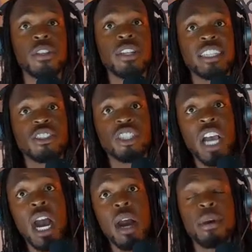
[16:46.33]
next
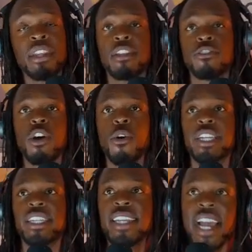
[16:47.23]
job, and then you go
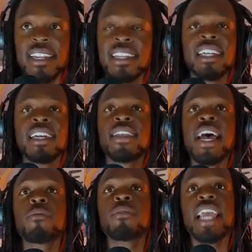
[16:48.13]
into debt,
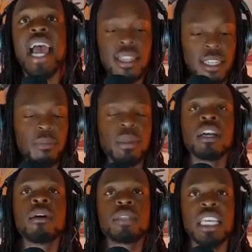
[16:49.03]
that reality
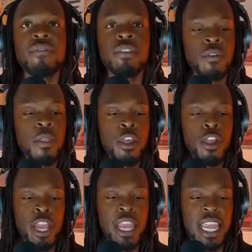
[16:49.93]
becomes even
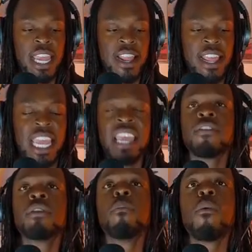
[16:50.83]

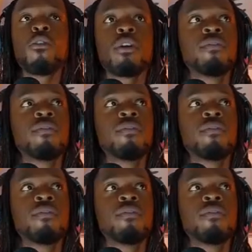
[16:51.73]
more of